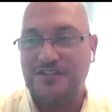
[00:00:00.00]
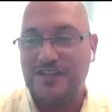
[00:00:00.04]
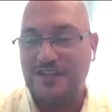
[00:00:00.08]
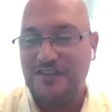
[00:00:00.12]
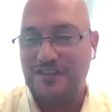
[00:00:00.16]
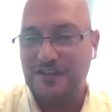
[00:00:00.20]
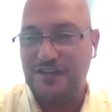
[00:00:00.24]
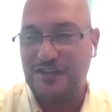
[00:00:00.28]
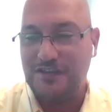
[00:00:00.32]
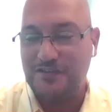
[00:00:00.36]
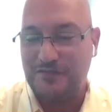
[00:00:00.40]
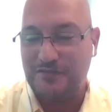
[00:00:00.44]
I
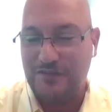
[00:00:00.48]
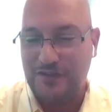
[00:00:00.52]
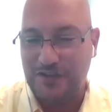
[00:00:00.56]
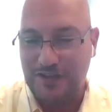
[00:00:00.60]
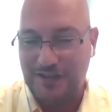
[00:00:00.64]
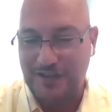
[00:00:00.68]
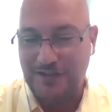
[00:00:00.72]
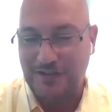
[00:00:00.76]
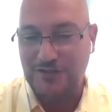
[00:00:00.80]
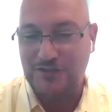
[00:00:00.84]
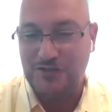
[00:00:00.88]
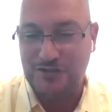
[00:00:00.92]
think of an
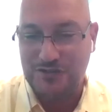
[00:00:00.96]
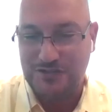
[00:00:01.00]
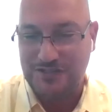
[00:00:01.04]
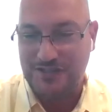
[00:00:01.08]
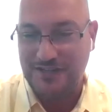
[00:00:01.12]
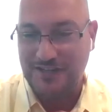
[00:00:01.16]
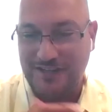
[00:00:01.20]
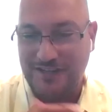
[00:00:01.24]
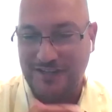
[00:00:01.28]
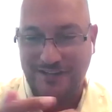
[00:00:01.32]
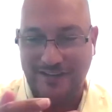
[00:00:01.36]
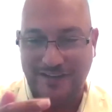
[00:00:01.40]

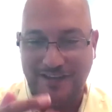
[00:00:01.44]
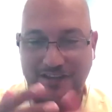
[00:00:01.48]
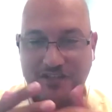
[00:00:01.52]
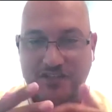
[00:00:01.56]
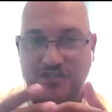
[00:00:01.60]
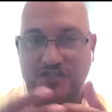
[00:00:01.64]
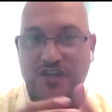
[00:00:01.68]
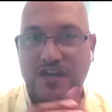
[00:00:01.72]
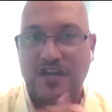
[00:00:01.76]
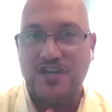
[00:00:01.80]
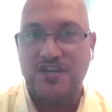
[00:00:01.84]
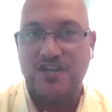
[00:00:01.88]
interesting
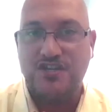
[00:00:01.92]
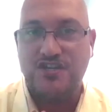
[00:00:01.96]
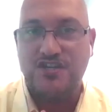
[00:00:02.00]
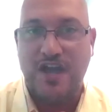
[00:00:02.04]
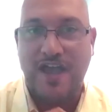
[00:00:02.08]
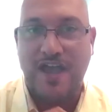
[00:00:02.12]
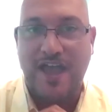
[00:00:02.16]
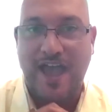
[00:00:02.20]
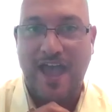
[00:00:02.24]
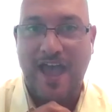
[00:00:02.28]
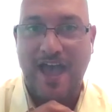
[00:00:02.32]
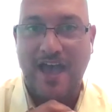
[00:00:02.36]
exchange I
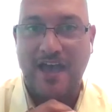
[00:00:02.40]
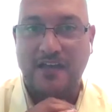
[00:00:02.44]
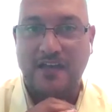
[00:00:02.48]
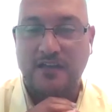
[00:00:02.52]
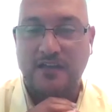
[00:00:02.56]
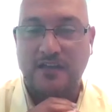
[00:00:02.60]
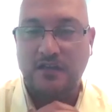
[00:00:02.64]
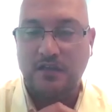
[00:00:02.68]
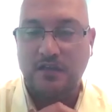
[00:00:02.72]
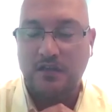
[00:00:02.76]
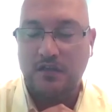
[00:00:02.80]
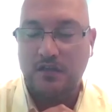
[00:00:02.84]
had
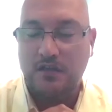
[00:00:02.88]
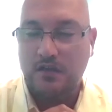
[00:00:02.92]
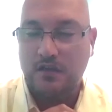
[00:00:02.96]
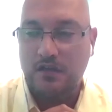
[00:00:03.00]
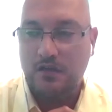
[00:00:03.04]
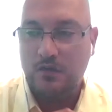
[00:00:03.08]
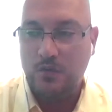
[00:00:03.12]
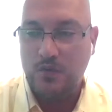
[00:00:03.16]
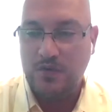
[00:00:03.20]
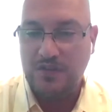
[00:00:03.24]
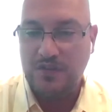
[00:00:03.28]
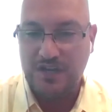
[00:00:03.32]

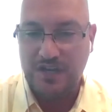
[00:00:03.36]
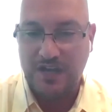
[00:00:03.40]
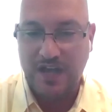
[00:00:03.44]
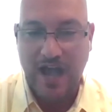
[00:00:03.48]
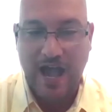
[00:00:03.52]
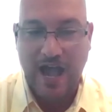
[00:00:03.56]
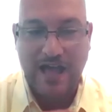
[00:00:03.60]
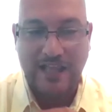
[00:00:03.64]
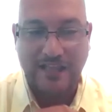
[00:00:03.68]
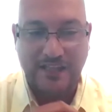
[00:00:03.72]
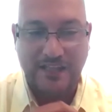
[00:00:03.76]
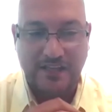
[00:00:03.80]
with a
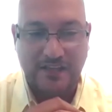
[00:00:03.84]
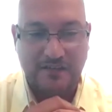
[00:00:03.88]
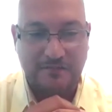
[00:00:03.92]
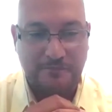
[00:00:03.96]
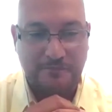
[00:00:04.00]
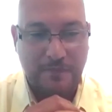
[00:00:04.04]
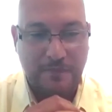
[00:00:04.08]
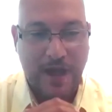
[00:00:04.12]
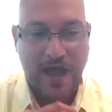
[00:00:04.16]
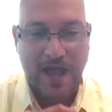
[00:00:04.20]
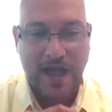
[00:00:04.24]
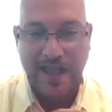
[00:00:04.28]
colleague of
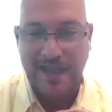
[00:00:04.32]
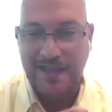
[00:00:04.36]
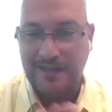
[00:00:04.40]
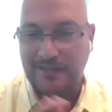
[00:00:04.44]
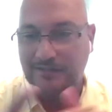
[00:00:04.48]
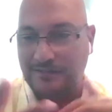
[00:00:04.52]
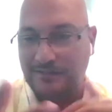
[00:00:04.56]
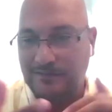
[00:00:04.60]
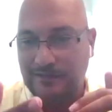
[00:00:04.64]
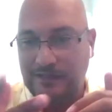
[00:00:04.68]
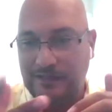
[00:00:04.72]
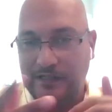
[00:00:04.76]
mine.